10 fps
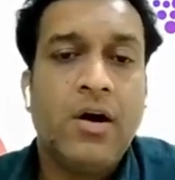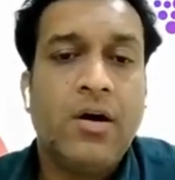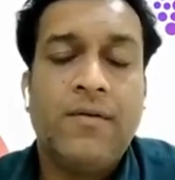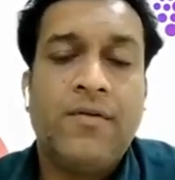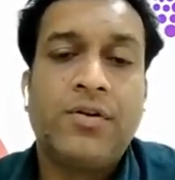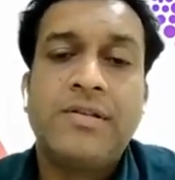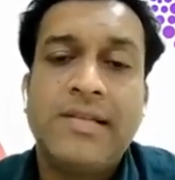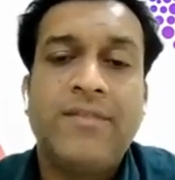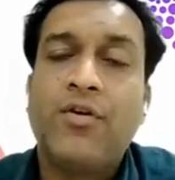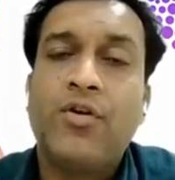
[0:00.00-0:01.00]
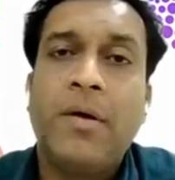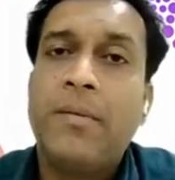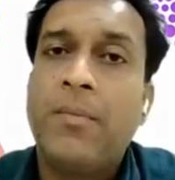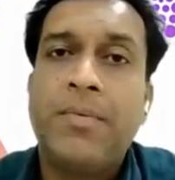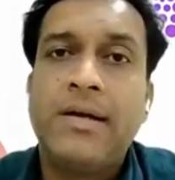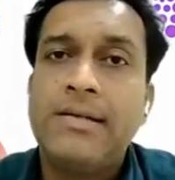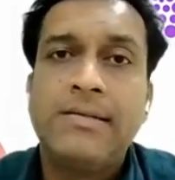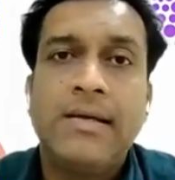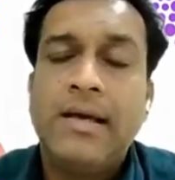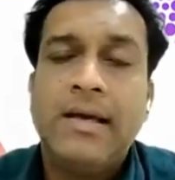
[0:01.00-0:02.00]
for the self-occupied
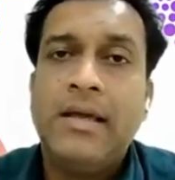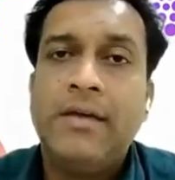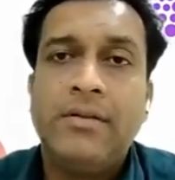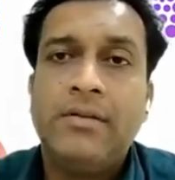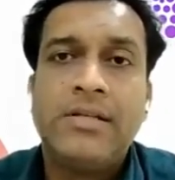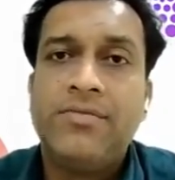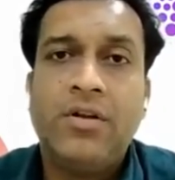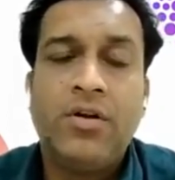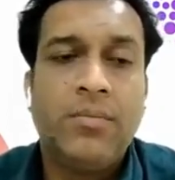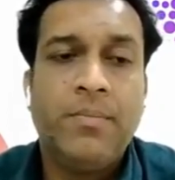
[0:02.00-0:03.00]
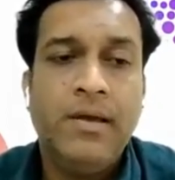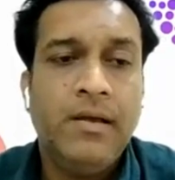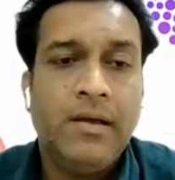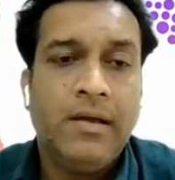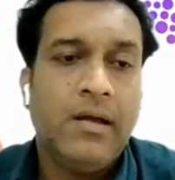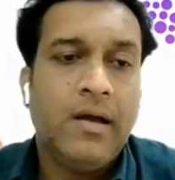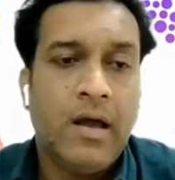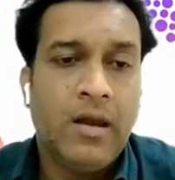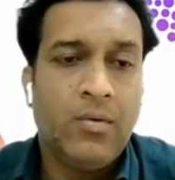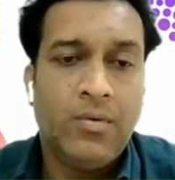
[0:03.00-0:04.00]
properties, even this will not be
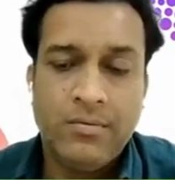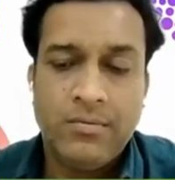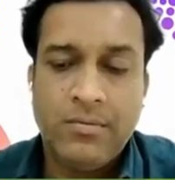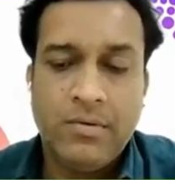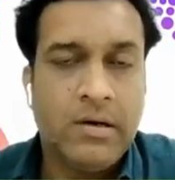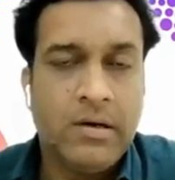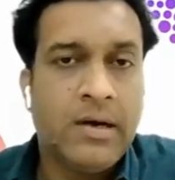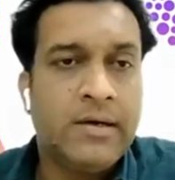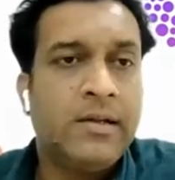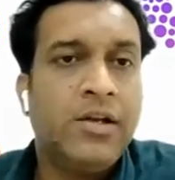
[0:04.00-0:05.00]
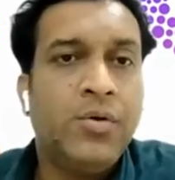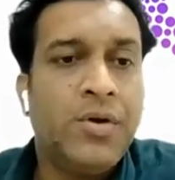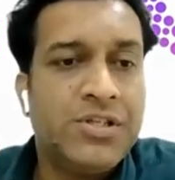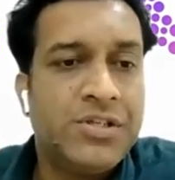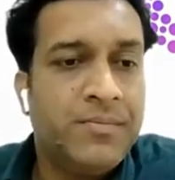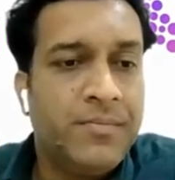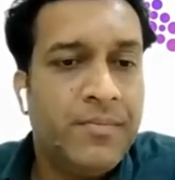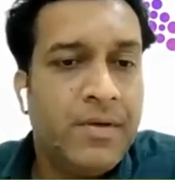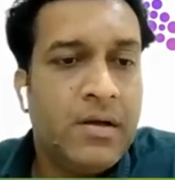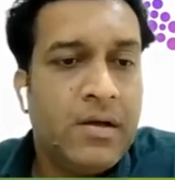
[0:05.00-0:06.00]
allowed under the new regime.
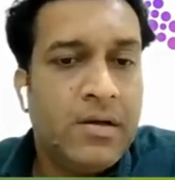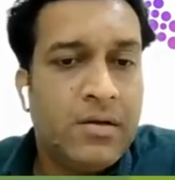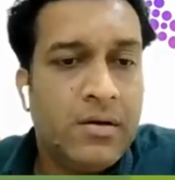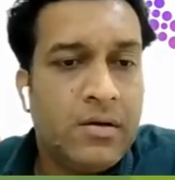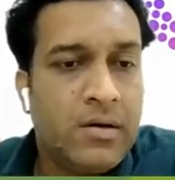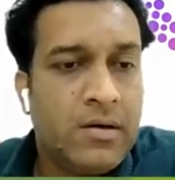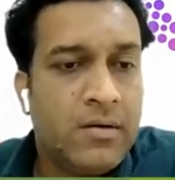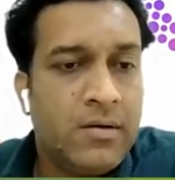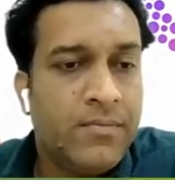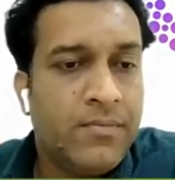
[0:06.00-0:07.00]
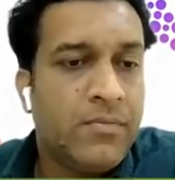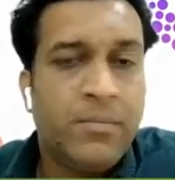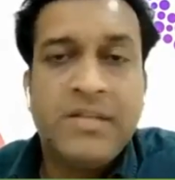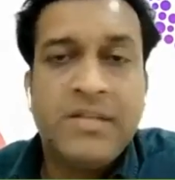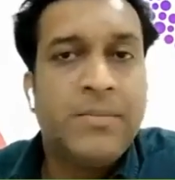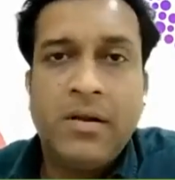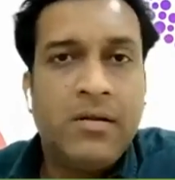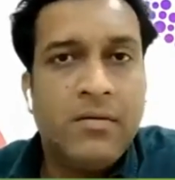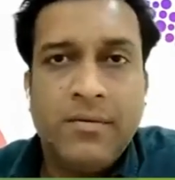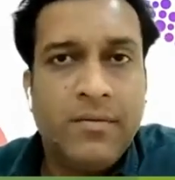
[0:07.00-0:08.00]
Uh,
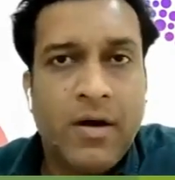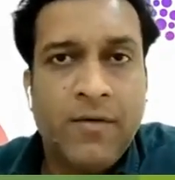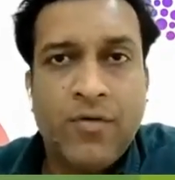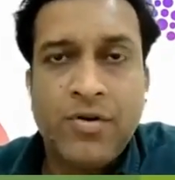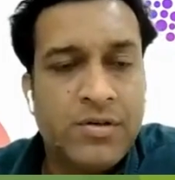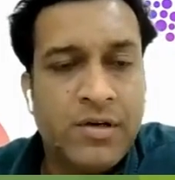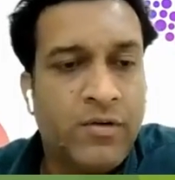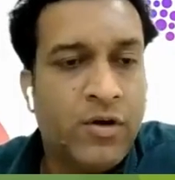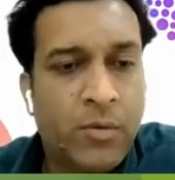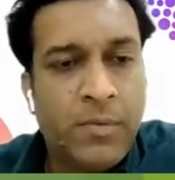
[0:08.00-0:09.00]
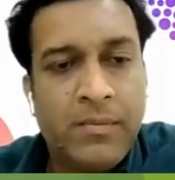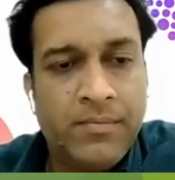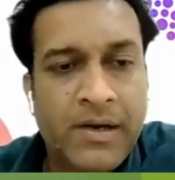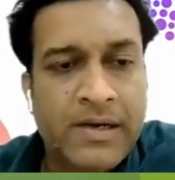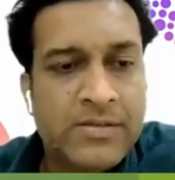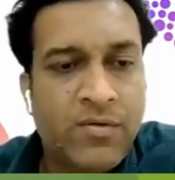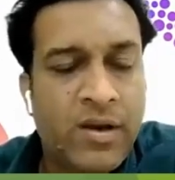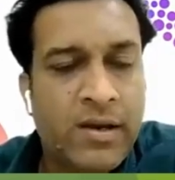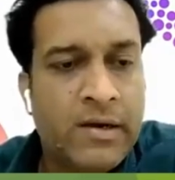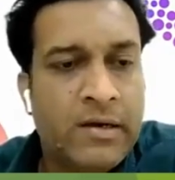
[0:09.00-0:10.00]
Principal, of course, it will not be. It is
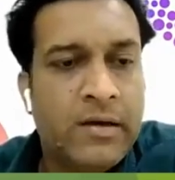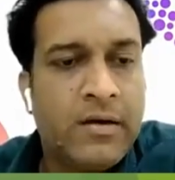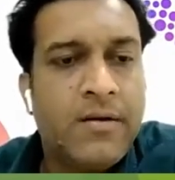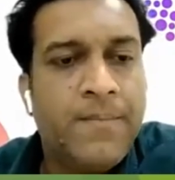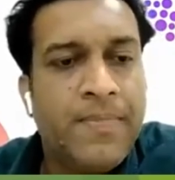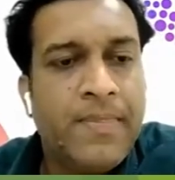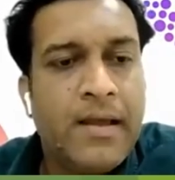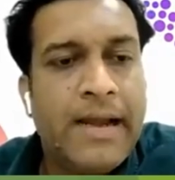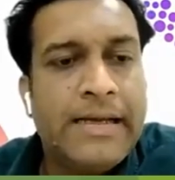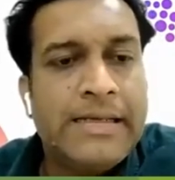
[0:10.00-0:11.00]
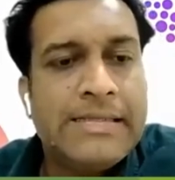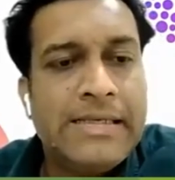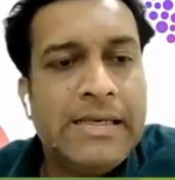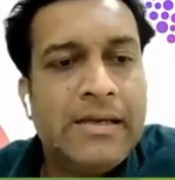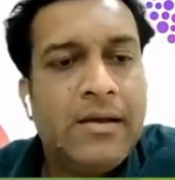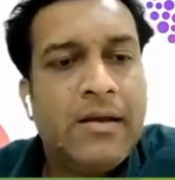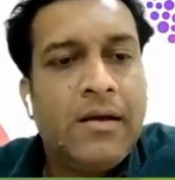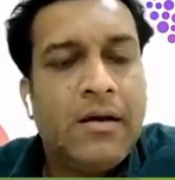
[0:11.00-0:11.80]
falling under 80C,